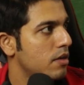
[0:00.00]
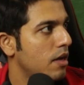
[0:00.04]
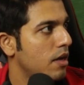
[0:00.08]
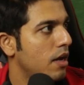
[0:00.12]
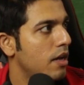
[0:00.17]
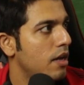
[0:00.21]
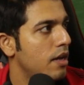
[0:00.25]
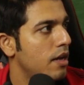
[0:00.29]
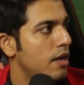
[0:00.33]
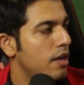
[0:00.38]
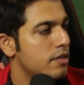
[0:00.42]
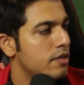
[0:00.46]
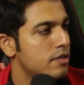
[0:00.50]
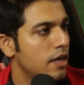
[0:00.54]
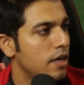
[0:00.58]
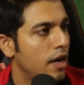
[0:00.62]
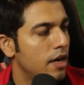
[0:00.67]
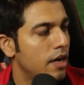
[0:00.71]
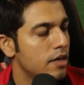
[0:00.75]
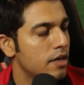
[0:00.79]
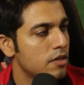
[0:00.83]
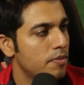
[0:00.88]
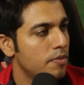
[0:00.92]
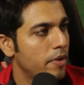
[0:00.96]
let's add
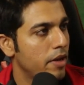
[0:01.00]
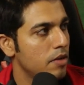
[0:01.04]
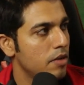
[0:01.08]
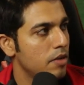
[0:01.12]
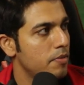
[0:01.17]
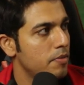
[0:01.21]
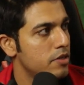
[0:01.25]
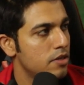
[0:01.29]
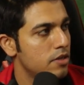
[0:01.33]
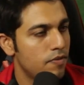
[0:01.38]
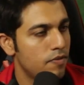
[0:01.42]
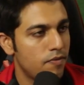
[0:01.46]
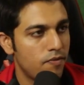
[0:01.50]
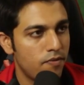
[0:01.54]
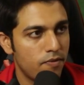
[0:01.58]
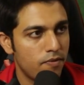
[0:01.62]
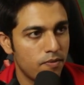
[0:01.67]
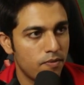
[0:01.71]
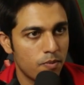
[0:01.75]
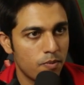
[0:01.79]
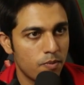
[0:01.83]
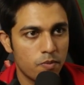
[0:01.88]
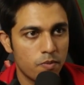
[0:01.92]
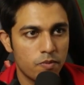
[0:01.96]
some animation.
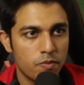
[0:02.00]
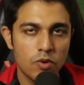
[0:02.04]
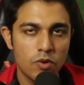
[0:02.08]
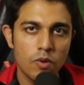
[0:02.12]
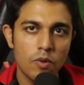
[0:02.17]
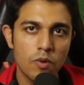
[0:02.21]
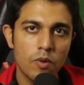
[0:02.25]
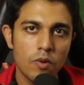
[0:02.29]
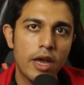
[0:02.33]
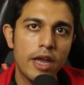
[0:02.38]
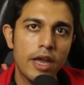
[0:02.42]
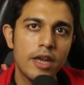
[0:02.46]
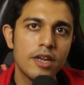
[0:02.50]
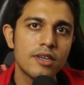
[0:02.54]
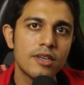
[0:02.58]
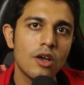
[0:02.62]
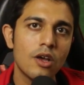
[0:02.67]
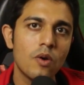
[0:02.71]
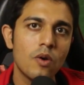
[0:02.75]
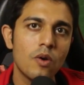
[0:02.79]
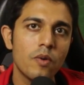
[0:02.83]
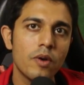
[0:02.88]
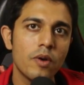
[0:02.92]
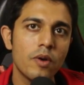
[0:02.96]
So right
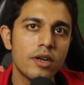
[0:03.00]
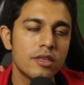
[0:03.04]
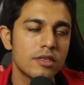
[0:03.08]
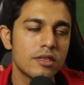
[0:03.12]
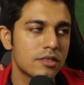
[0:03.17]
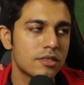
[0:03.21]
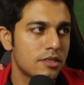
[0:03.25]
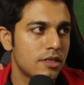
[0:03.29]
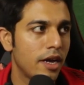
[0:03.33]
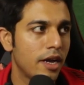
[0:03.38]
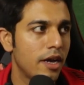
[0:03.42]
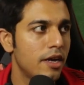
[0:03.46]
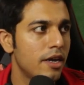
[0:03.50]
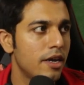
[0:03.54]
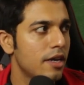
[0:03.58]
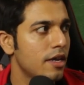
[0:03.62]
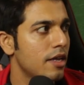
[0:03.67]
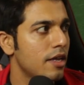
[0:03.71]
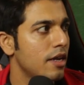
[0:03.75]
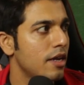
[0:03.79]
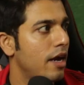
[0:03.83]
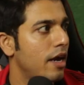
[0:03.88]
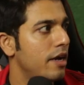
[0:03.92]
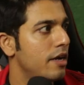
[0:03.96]
now it is standing in
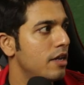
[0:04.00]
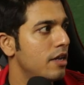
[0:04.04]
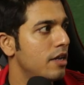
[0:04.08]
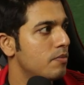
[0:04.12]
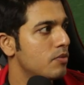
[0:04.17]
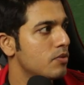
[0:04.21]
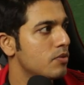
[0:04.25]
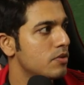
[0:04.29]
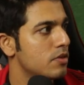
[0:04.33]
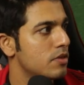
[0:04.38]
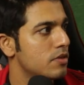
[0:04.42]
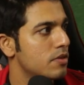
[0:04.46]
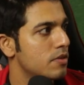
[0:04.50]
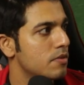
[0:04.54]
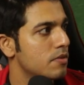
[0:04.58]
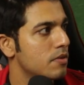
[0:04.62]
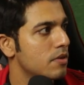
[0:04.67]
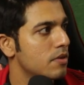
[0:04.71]
idle position,